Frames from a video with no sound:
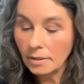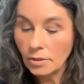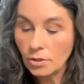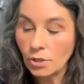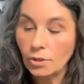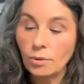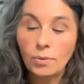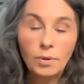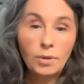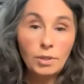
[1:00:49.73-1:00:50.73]
to
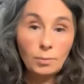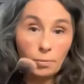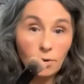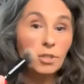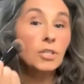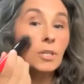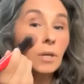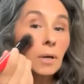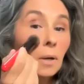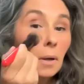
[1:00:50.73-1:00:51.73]
your brush.
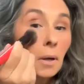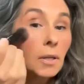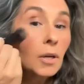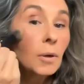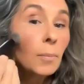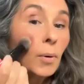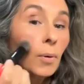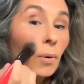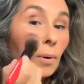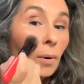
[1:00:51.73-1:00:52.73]
You could
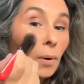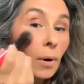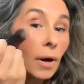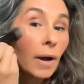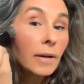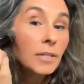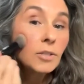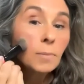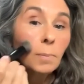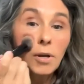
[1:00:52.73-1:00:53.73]
put, and it
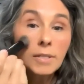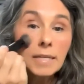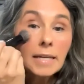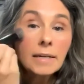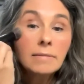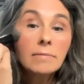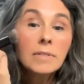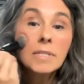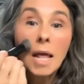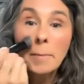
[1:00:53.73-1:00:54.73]
just blurs it in.
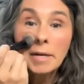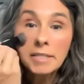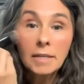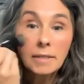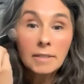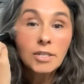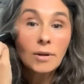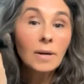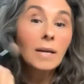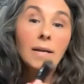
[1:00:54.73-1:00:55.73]
It's like magic. You
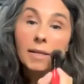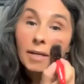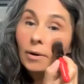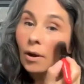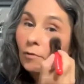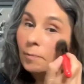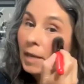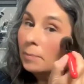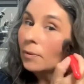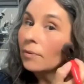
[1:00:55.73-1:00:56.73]
don't, a lot of
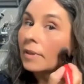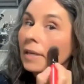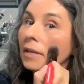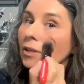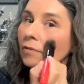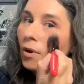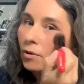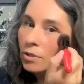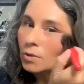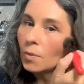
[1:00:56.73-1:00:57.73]
people think you've
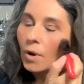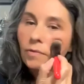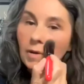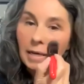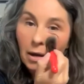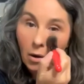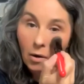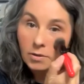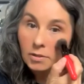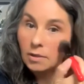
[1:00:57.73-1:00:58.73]
got to work really
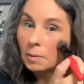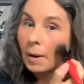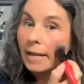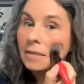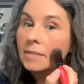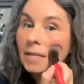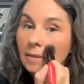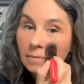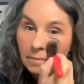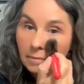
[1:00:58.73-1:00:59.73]
hard on the
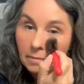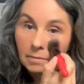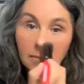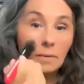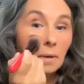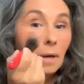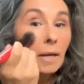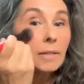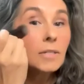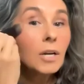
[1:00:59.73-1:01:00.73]
blending,
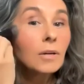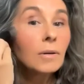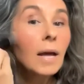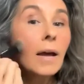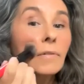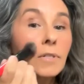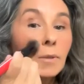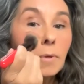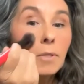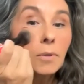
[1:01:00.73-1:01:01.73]
and you don't have
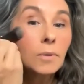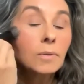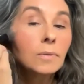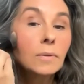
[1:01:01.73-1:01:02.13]
to at all.